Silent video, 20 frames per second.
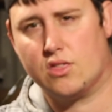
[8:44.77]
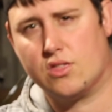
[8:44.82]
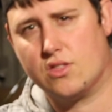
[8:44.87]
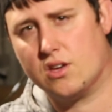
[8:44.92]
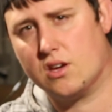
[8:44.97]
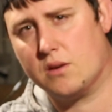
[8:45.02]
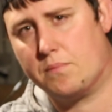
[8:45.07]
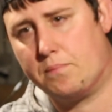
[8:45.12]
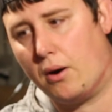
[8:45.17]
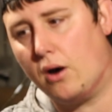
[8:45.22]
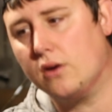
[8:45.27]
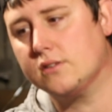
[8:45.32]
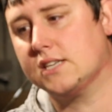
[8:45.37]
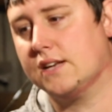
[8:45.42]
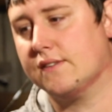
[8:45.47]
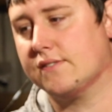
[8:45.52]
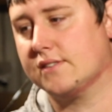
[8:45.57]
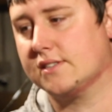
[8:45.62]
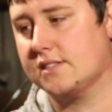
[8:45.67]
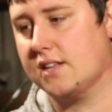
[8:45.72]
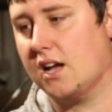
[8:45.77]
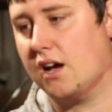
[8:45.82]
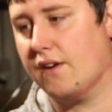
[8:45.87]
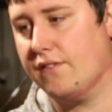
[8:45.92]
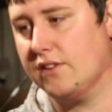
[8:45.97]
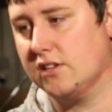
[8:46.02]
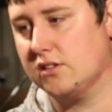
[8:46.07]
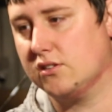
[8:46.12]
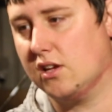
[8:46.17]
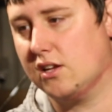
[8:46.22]
The positive
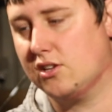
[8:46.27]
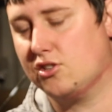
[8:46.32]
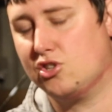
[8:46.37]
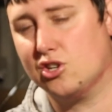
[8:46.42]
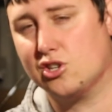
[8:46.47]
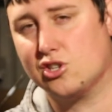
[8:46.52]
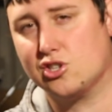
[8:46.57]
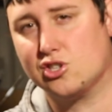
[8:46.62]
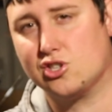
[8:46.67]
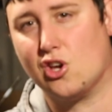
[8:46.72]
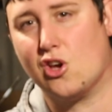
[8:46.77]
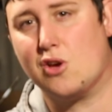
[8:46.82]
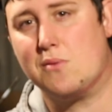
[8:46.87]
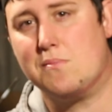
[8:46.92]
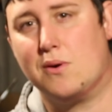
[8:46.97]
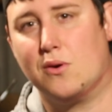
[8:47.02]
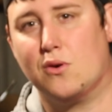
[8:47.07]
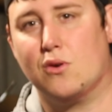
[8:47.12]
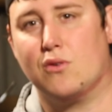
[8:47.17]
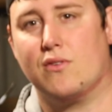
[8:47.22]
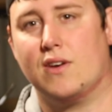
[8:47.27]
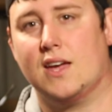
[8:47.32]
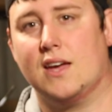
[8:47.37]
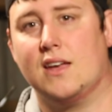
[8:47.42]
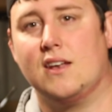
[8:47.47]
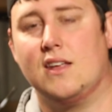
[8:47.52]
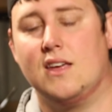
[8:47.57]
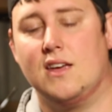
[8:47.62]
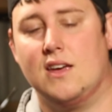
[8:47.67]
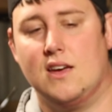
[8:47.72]
stuff is just so
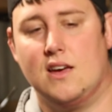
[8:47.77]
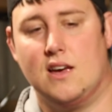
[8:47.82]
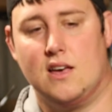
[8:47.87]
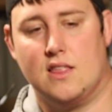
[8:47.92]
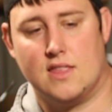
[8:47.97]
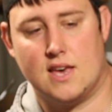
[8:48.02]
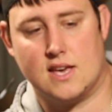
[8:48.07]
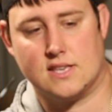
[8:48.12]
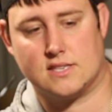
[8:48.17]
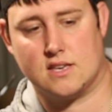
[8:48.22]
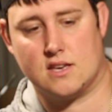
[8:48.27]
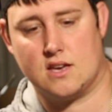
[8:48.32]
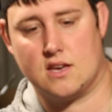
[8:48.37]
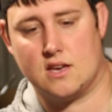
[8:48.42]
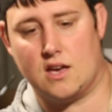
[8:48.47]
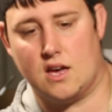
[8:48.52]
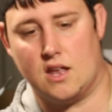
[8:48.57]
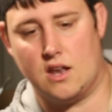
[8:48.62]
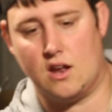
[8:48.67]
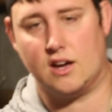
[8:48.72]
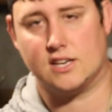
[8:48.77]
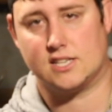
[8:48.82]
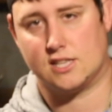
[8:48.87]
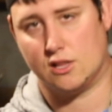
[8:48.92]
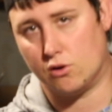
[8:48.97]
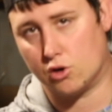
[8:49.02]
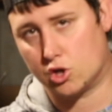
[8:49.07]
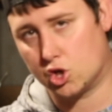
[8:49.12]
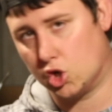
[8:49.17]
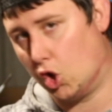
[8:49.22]
motivating. There's a nice
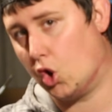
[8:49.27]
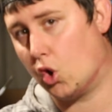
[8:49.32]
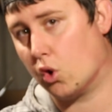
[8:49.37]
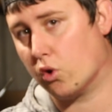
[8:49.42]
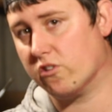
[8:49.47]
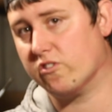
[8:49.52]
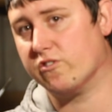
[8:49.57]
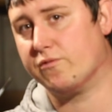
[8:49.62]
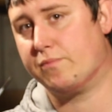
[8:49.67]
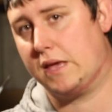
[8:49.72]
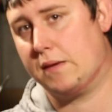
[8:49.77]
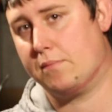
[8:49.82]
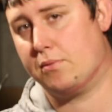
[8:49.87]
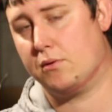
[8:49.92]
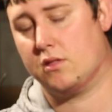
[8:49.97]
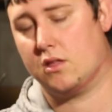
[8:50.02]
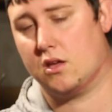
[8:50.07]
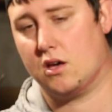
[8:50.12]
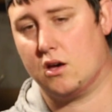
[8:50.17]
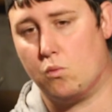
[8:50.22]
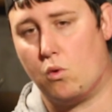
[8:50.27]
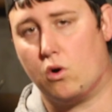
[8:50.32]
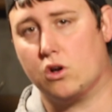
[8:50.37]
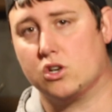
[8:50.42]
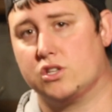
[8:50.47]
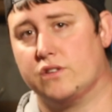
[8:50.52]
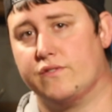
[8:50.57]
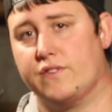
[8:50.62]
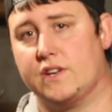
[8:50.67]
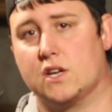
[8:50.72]
little core of people that
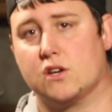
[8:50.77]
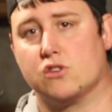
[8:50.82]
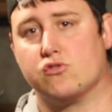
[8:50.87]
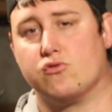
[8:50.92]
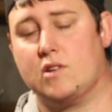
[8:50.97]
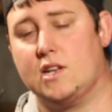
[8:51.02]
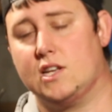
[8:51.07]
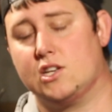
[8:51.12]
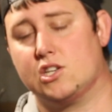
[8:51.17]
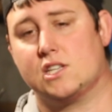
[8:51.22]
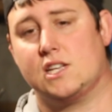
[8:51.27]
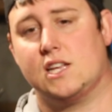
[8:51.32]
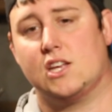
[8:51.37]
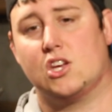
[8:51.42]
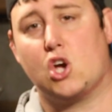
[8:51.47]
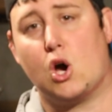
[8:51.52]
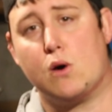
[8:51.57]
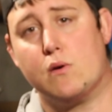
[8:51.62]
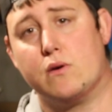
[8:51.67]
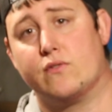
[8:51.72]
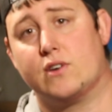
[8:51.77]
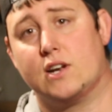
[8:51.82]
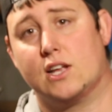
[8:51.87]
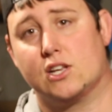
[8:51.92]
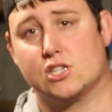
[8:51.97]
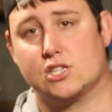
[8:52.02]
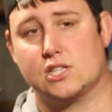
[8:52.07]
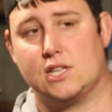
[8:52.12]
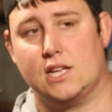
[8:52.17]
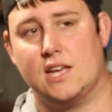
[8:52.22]
watch the videos religiously, comment
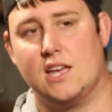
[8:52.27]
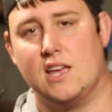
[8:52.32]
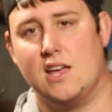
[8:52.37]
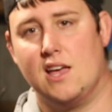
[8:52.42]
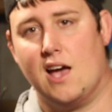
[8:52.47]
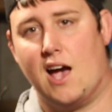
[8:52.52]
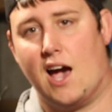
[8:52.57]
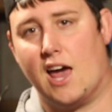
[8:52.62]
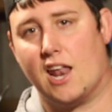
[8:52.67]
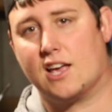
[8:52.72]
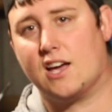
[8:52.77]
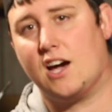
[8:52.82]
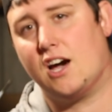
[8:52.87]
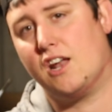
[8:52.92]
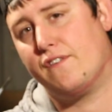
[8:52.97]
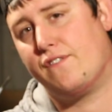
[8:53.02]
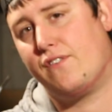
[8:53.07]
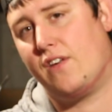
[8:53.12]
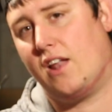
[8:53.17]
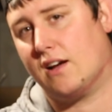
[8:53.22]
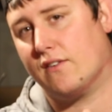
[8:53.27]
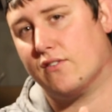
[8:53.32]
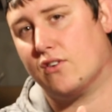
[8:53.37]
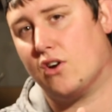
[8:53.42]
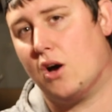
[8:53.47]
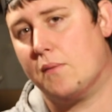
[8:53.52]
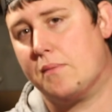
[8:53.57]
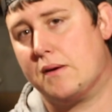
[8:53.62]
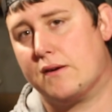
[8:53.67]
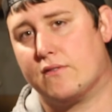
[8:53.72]
religiously, and I kind of feel like I've
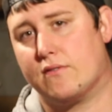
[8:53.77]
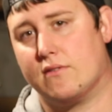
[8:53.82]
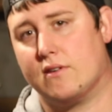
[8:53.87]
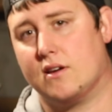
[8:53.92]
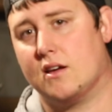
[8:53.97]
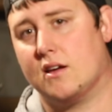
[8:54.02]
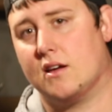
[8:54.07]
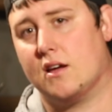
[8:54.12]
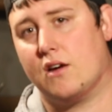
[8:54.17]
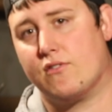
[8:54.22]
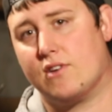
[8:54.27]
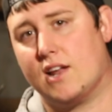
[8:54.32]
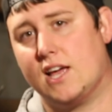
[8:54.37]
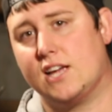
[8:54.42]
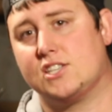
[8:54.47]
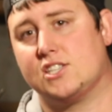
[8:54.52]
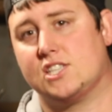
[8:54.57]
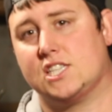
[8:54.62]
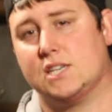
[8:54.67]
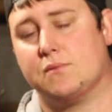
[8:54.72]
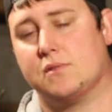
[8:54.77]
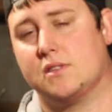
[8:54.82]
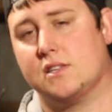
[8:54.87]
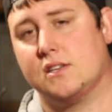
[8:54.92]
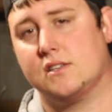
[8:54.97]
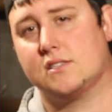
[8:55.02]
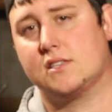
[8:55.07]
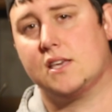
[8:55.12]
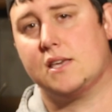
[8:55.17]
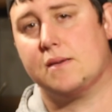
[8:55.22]
got a bit of a relationship with
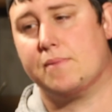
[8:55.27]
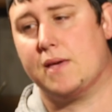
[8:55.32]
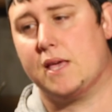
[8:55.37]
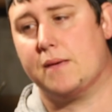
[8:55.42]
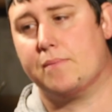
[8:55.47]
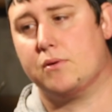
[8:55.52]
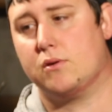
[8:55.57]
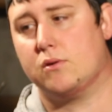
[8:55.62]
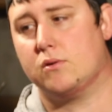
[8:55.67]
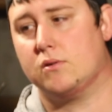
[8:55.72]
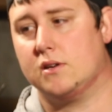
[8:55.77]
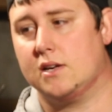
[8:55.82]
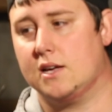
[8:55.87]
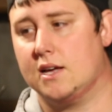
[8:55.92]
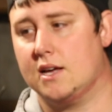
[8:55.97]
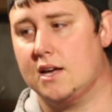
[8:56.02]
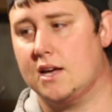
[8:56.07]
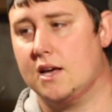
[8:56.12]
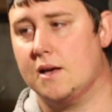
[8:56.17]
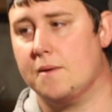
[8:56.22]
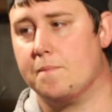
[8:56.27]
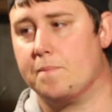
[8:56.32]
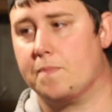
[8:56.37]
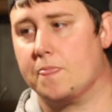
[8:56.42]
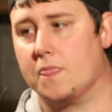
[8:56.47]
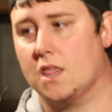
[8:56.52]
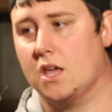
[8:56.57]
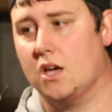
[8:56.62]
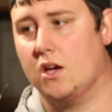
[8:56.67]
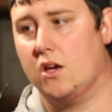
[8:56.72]
these people on
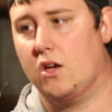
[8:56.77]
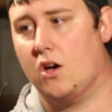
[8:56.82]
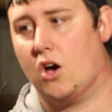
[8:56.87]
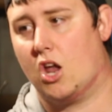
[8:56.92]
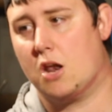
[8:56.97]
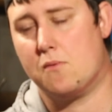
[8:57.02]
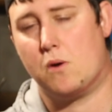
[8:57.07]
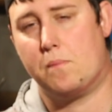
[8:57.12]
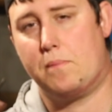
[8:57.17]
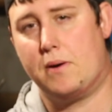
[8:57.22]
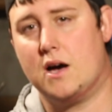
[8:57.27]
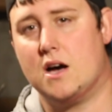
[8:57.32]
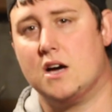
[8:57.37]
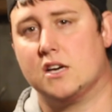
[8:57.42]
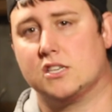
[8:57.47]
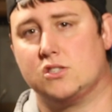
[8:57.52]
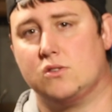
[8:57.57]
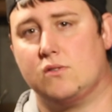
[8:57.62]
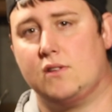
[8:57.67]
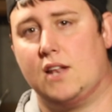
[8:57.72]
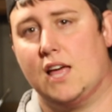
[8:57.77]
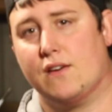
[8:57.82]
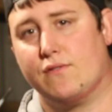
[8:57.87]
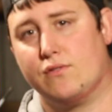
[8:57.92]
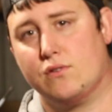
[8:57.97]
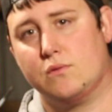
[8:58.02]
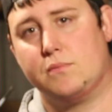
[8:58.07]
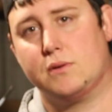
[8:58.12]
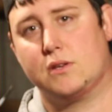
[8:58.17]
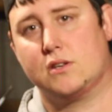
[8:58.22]
a more personal
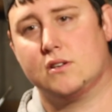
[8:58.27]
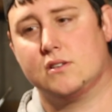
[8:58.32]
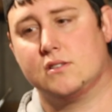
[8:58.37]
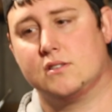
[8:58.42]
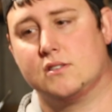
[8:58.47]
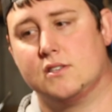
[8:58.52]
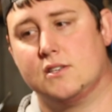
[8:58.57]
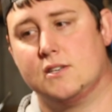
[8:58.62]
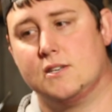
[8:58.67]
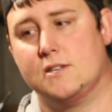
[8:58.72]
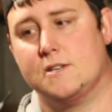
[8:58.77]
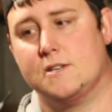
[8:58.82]
level, because